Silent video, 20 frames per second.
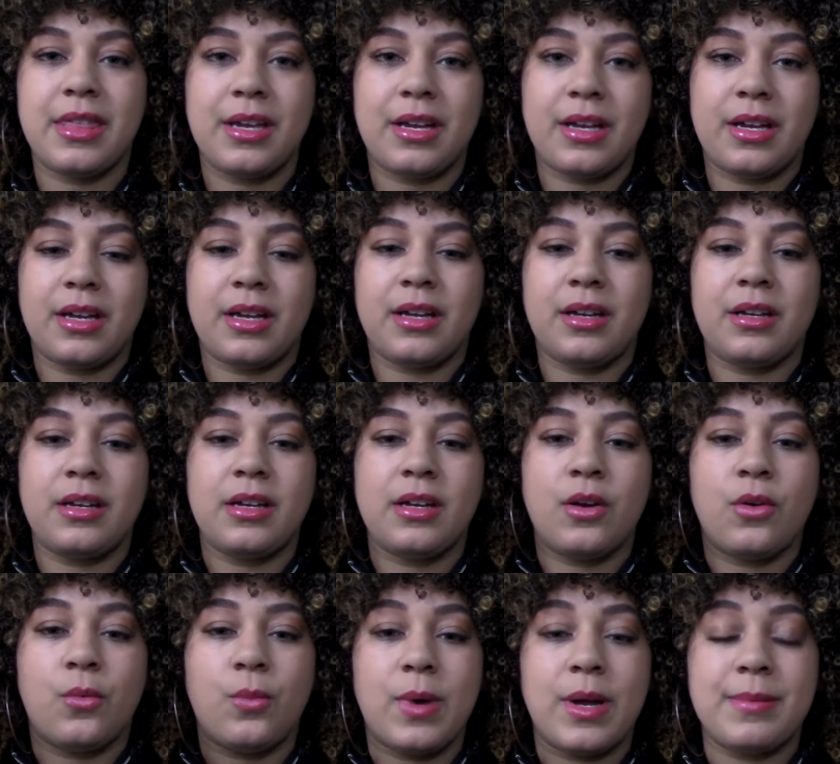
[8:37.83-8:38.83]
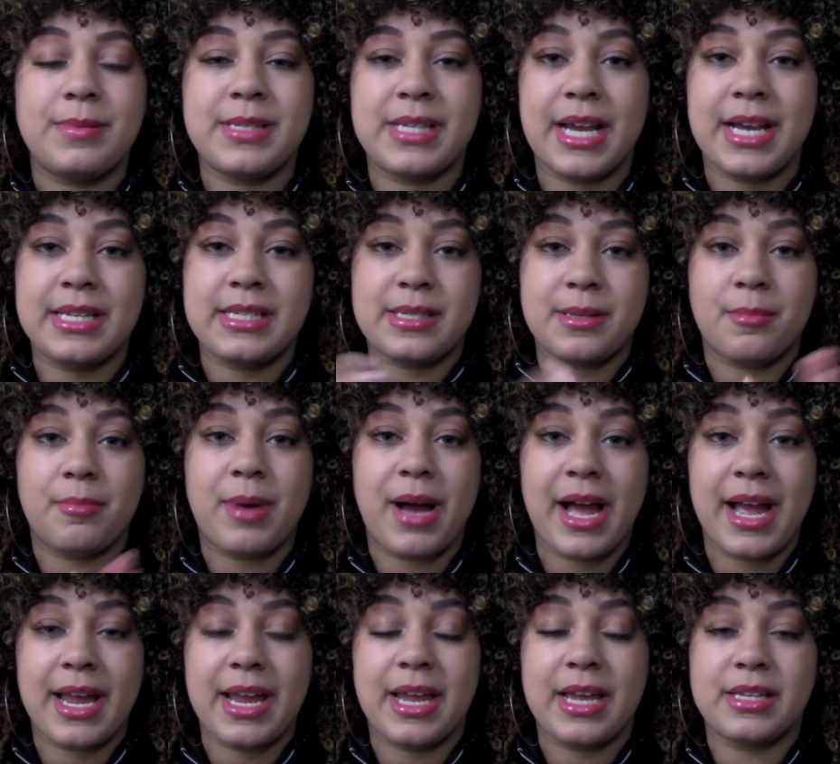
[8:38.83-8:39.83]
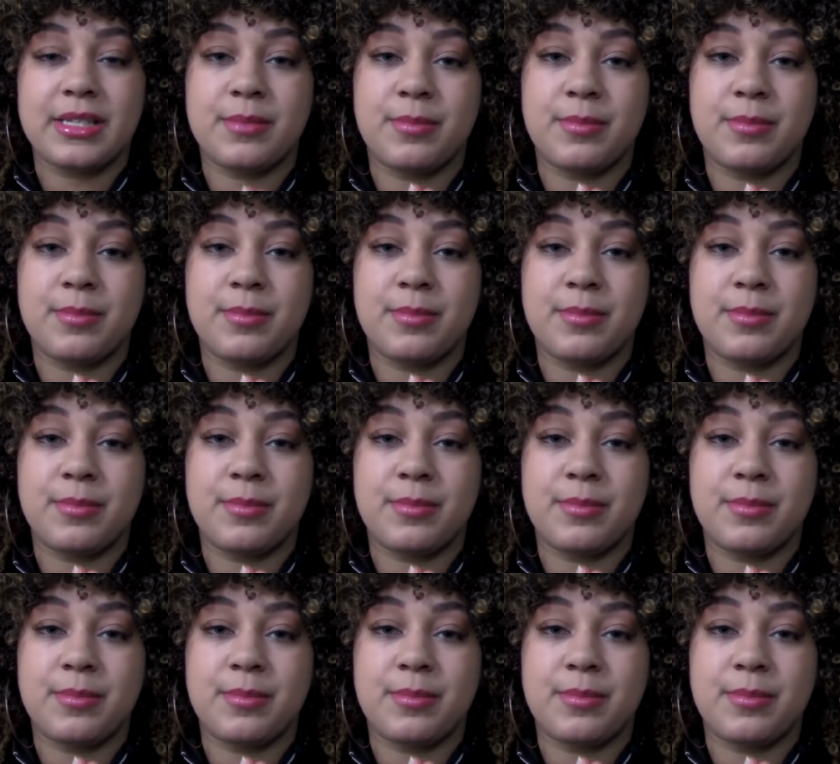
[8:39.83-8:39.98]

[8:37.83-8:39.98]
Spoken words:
the website to buy it,